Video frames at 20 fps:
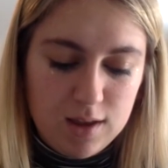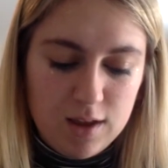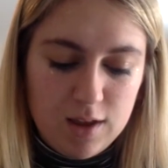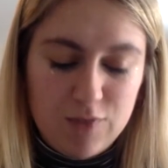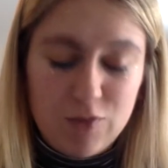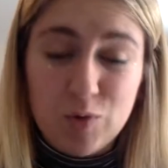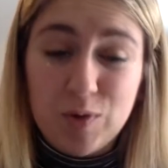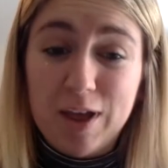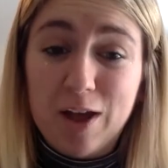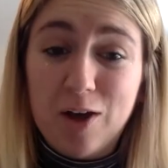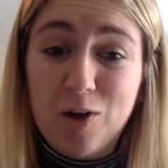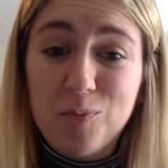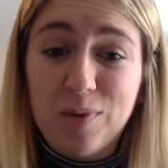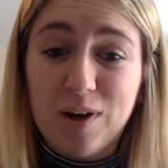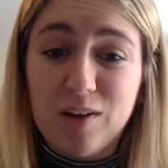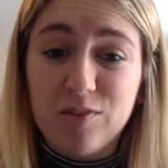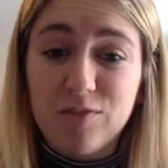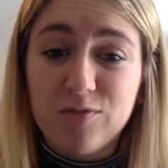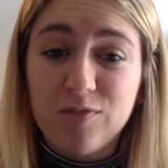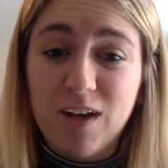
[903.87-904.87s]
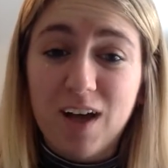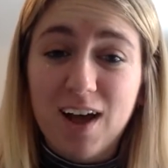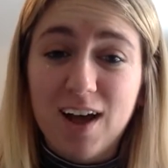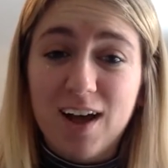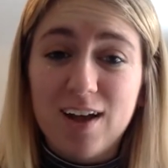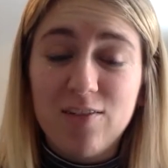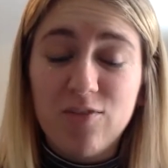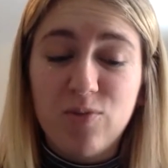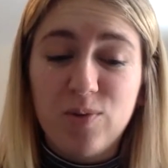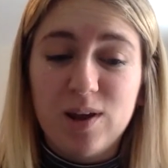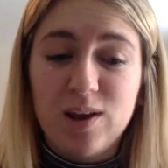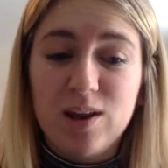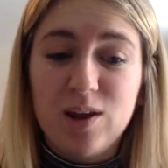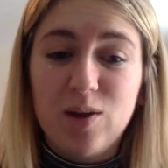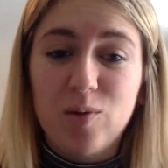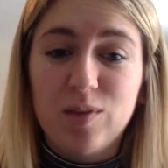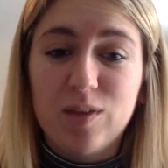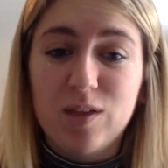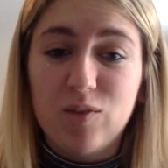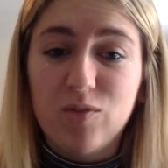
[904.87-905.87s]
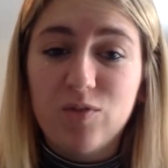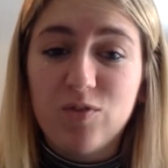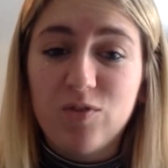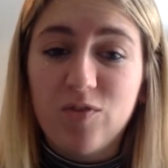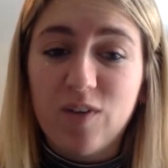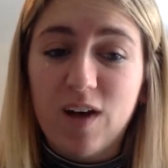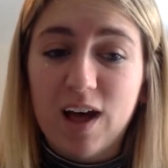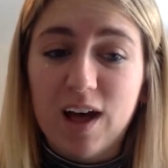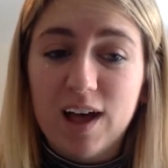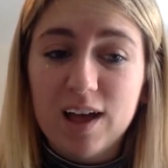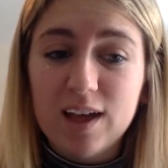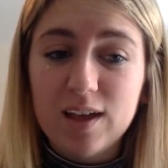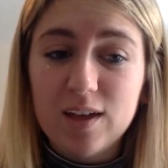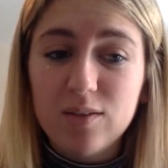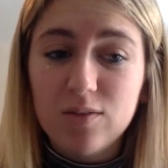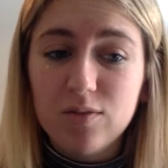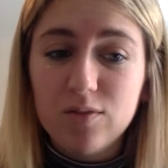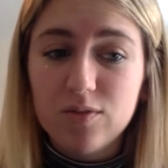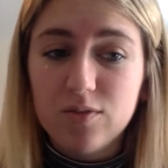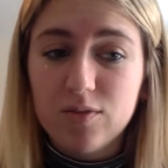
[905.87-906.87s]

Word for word: If you count by 5, we know that 5,